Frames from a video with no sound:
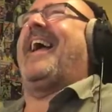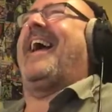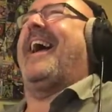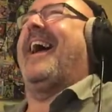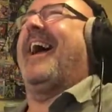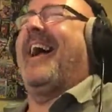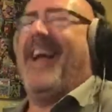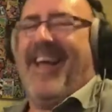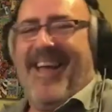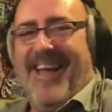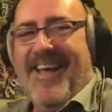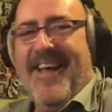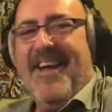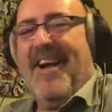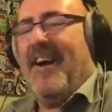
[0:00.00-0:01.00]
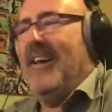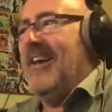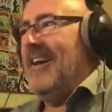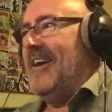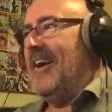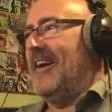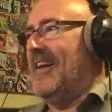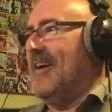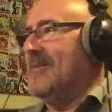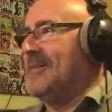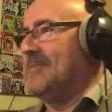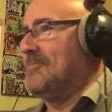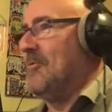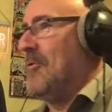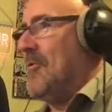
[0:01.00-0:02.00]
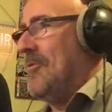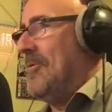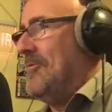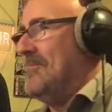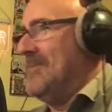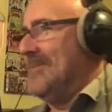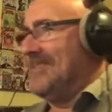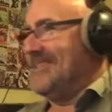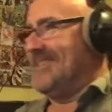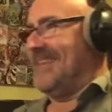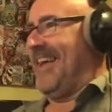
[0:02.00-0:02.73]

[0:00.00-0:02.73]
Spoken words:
I'm in. Sounds like my kind of show.